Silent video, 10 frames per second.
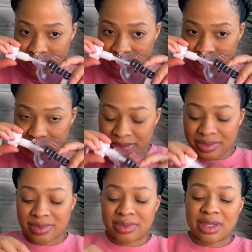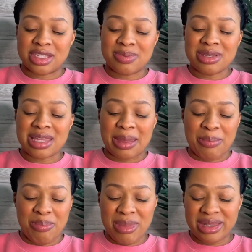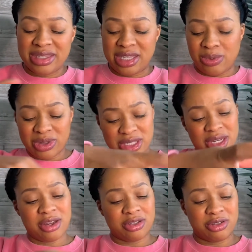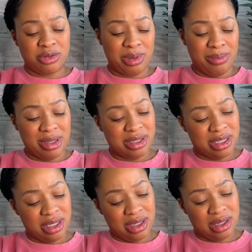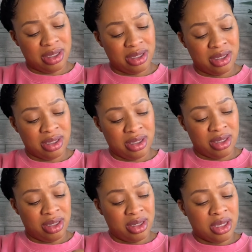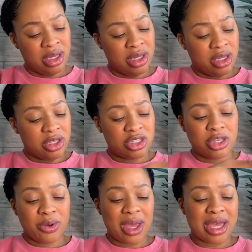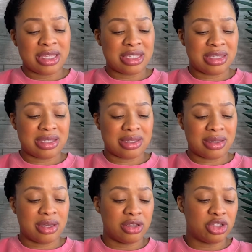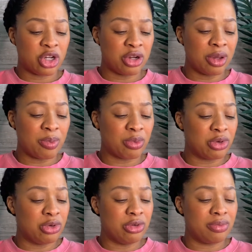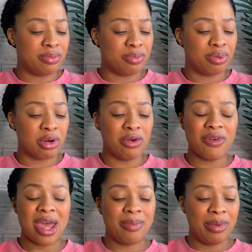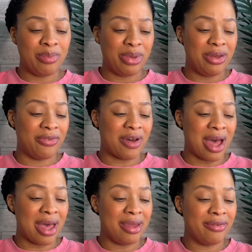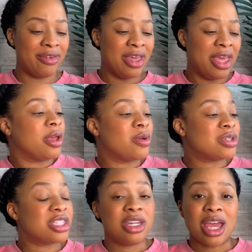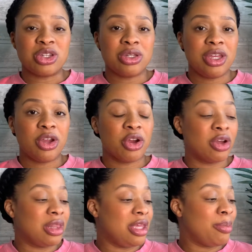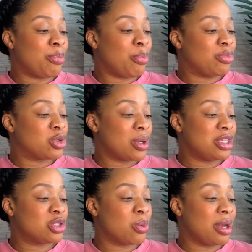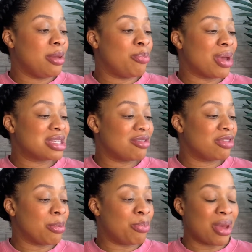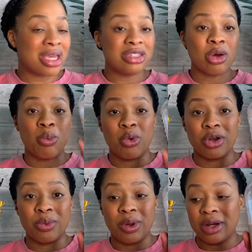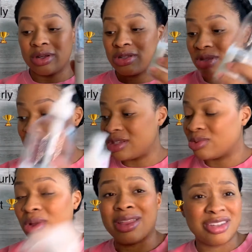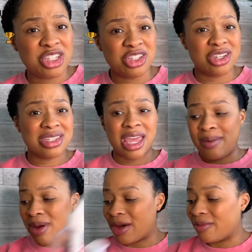It smells like minty. What's in here to be minty? So it has turnip root, pro vitamin B5. It was the Naturally Curly 2020 Best of the Best award winner. So this is, and she just came out.